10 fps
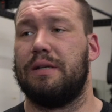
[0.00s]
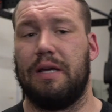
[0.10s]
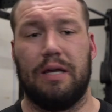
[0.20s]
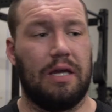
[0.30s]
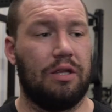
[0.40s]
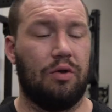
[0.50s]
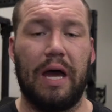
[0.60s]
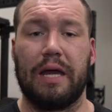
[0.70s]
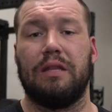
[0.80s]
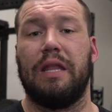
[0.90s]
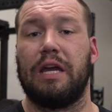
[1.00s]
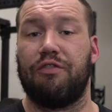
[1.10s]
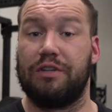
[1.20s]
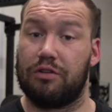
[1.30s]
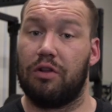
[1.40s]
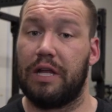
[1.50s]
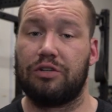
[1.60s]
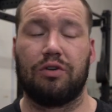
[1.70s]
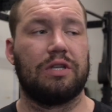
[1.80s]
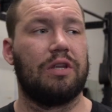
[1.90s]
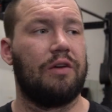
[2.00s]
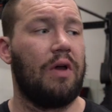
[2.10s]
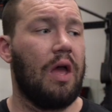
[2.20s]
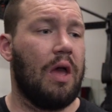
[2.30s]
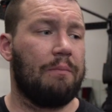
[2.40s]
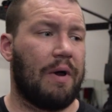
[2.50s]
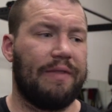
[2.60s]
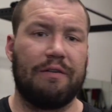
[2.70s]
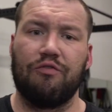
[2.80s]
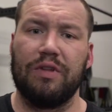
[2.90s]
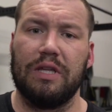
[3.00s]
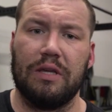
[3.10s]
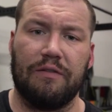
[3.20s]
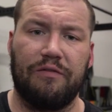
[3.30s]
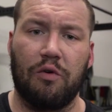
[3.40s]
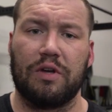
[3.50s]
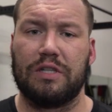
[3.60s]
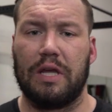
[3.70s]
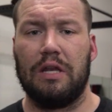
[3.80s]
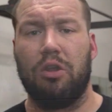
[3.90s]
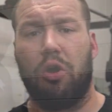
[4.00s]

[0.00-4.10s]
hanging leg raises, all that sort of stuff. But I've never really focused in